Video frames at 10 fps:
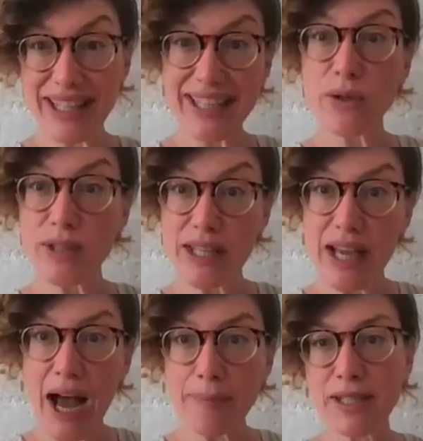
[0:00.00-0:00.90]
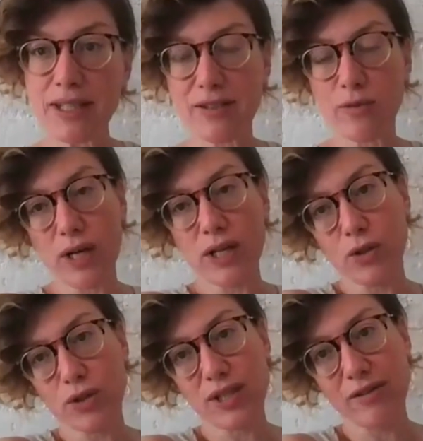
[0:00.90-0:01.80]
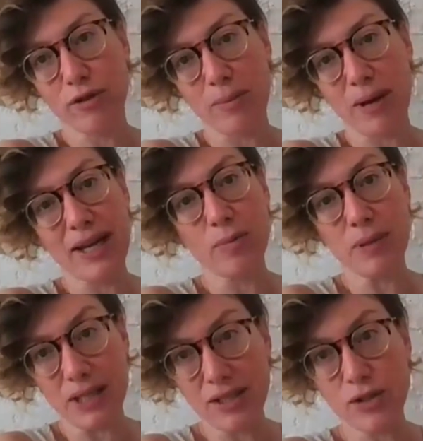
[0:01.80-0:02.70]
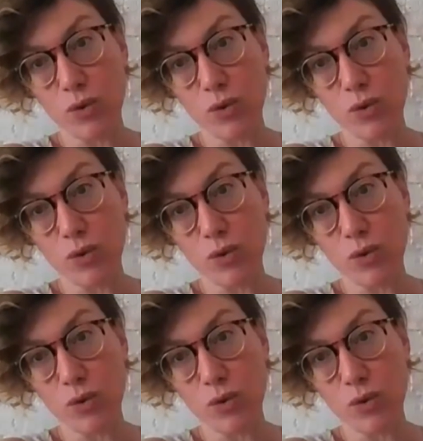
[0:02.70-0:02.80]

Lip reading: Like, here are the optics of what it looks like for my LPs